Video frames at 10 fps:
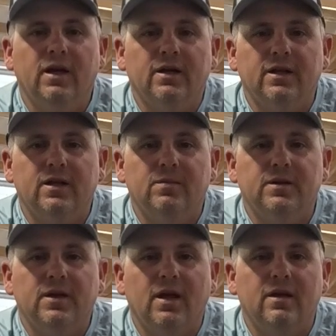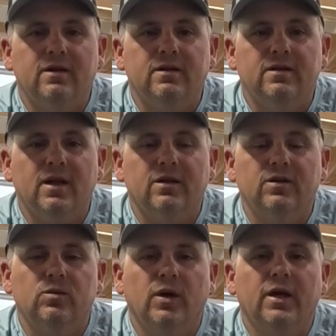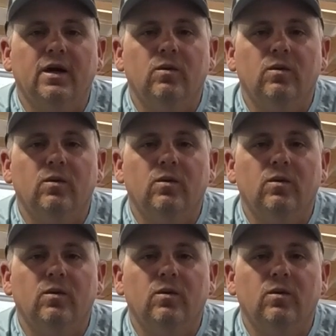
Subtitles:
I can get up to that good weight